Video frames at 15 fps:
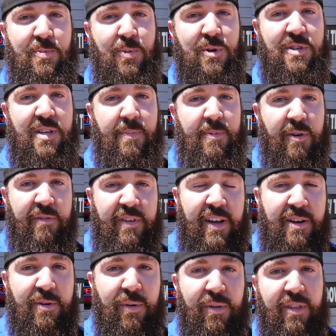spruce up your
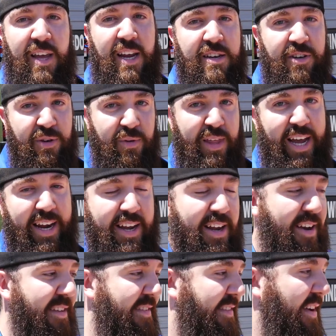vehicle, they do that
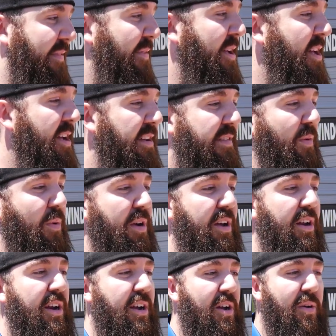kind of stuff. So
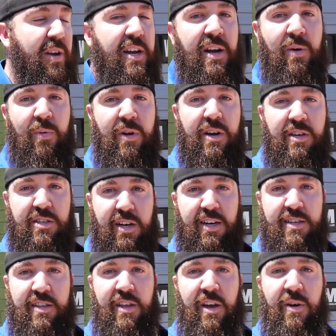we're gonna go in here, we're gonna talk
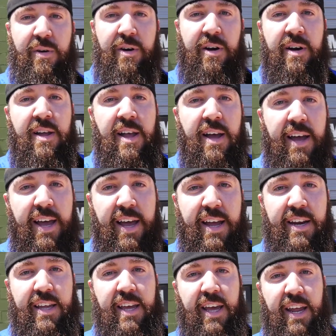to the owner
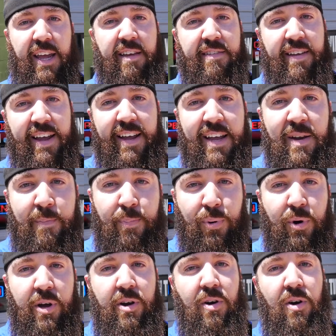and get his
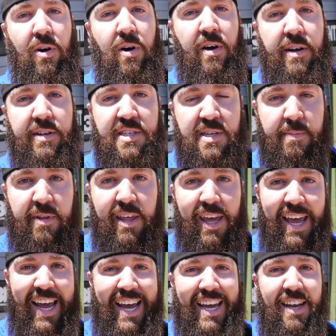input on some of the
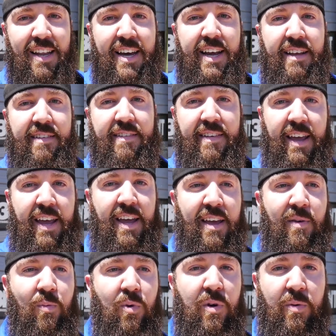headlights,
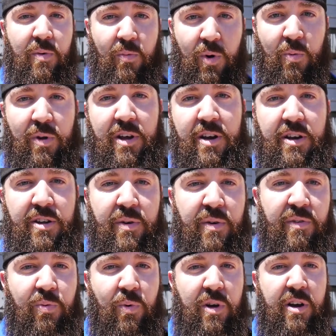and what we're gonna do
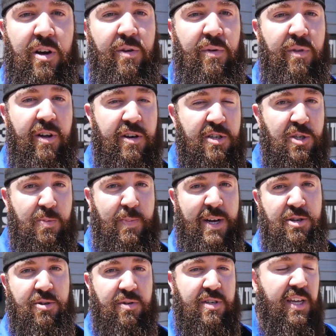is their
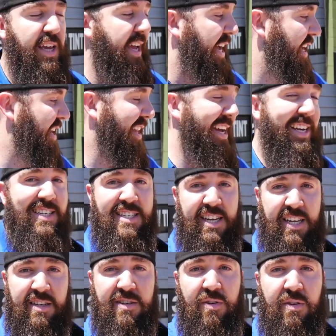specialty headlight
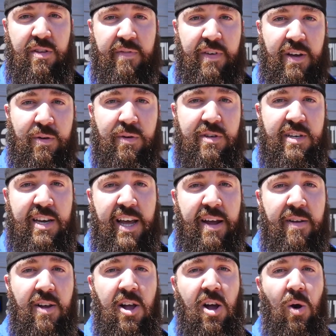tint on the vehicle
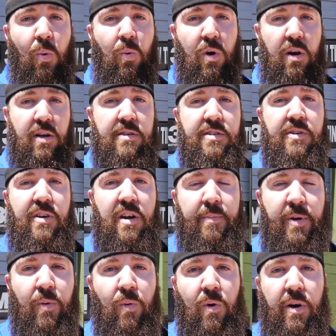today. We're also gonna
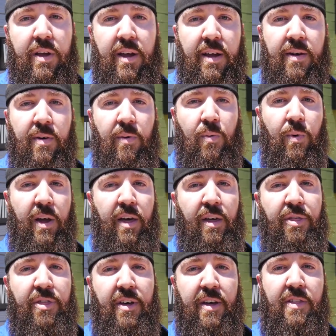be working
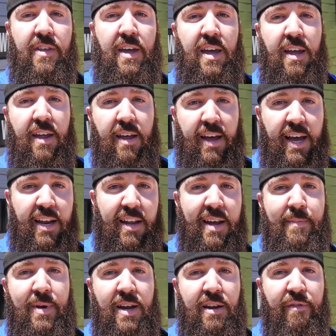with the
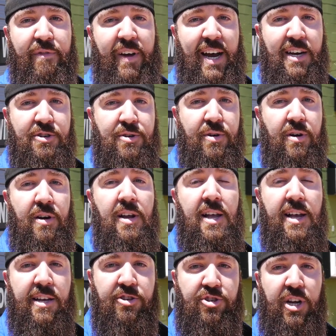headlight manufacturer,
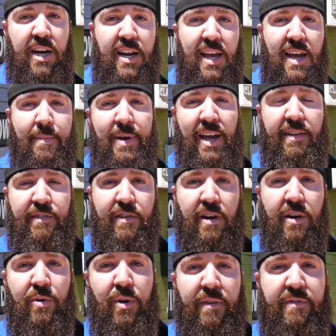
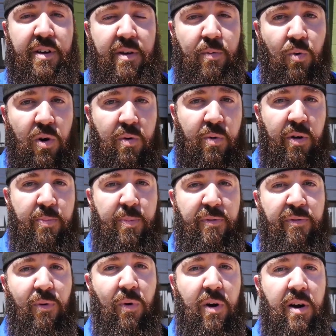JDMastar, who I've done work with
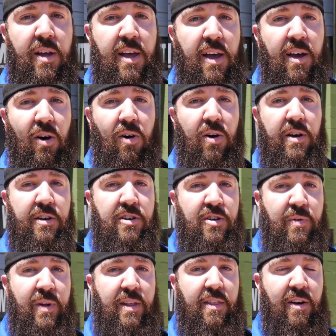before, on
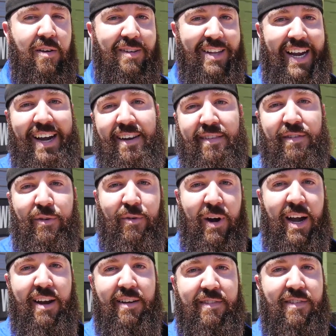doing their latest,
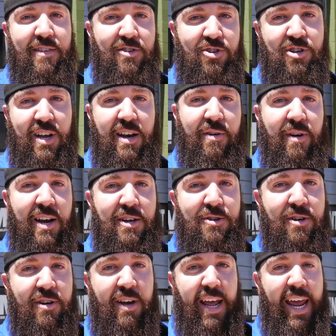greatest
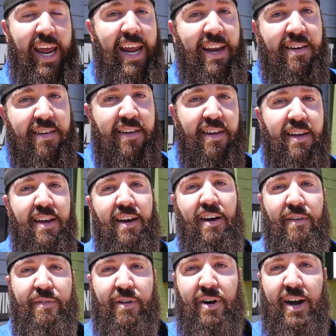generation 8
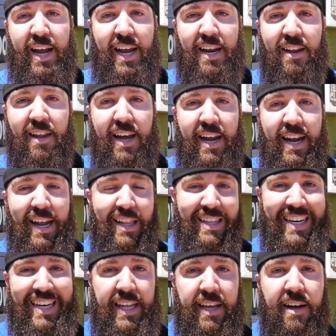of their headlight
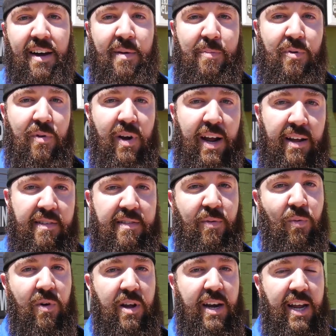LED upgrades.
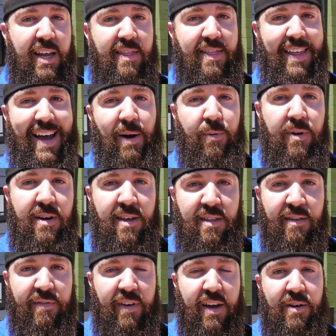We're gonna get that one in
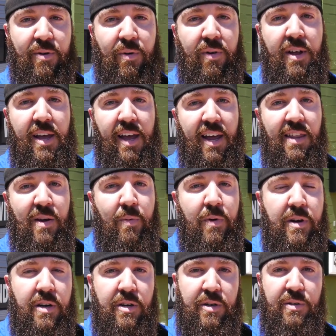the vehicle, and then we're
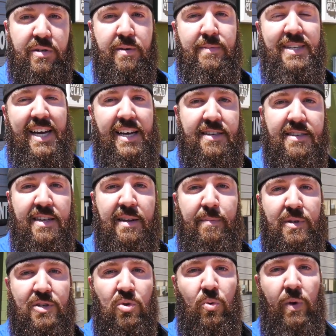gonna do some testing
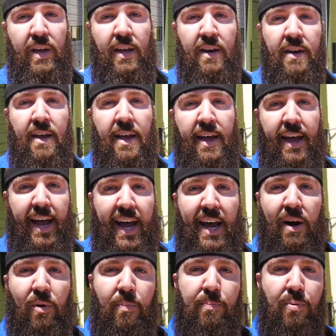between
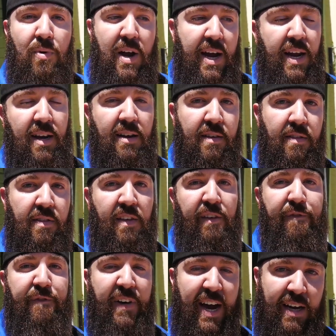how bright the
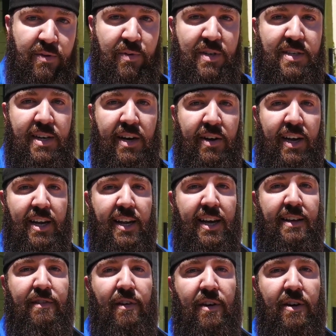factory style
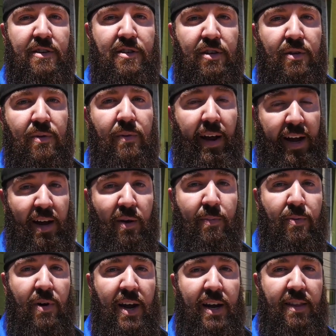headlights are to how
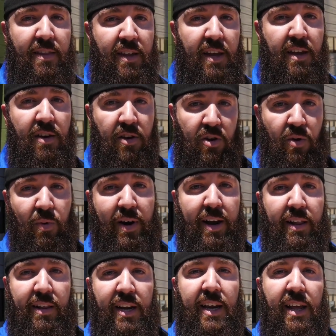bright the newer
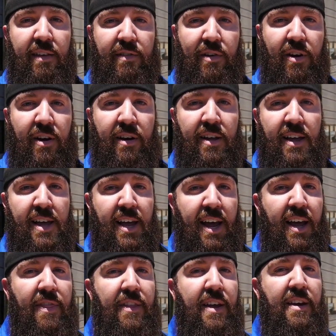LEDs are,
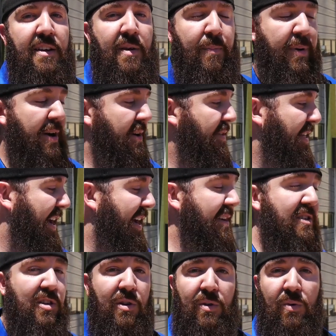and then compare
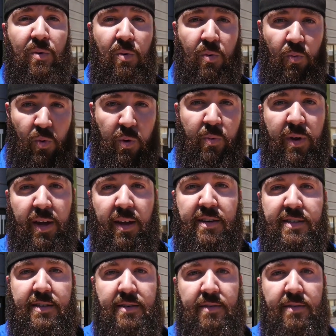that to when we